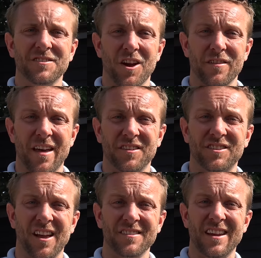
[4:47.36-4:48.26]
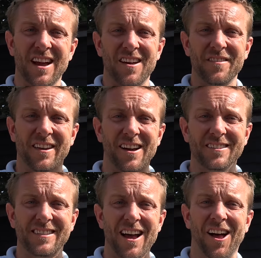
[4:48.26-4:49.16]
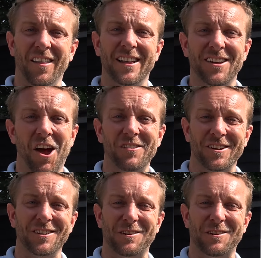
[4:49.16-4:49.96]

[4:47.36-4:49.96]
So then the sun's out, the gun's out, let's go and do